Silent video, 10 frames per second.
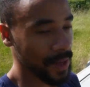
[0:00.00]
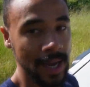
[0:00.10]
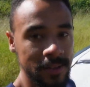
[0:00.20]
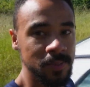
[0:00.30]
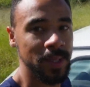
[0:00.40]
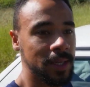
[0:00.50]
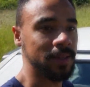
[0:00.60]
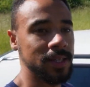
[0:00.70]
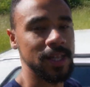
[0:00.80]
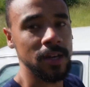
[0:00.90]
That has been
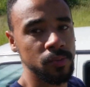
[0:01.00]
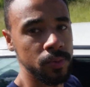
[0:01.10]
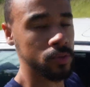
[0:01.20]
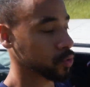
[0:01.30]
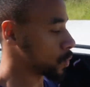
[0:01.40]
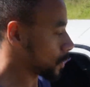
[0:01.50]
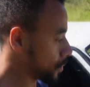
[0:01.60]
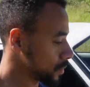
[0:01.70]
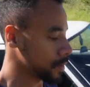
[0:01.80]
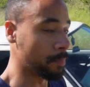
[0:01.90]
the dashboard swap.
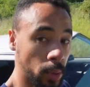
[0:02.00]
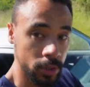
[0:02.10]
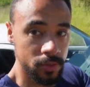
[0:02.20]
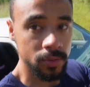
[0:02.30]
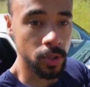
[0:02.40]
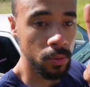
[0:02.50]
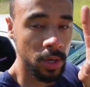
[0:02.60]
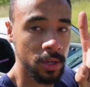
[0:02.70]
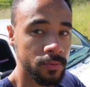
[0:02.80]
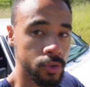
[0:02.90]
But don't
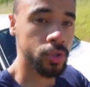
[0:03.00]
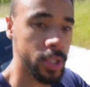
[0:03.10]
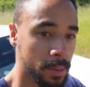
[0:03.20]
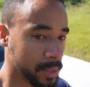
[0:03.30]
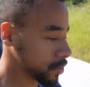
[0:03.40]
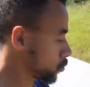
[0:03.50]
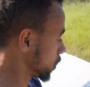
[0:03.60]
click off just yet, because